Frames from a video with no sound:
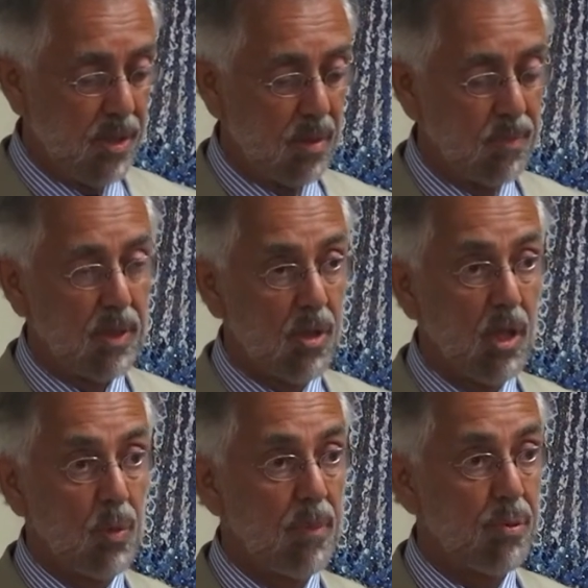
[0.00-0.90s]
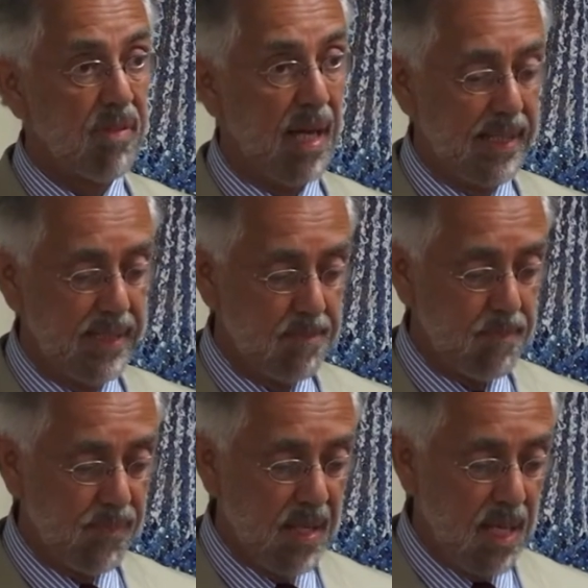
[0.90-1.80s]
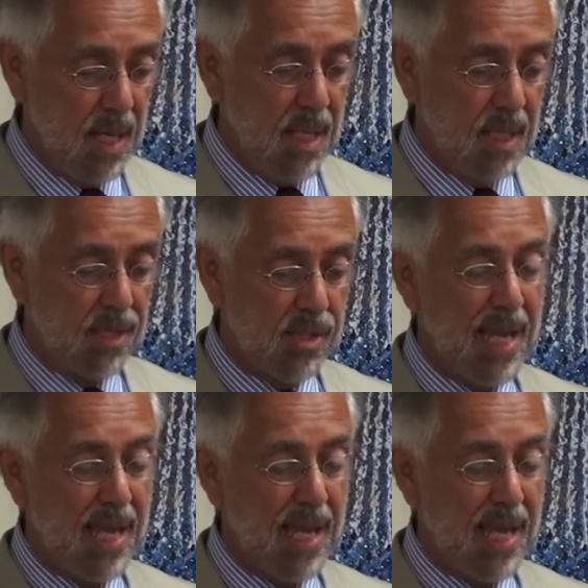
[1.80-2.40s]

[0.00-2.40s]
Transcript: So Goodwin provided it. The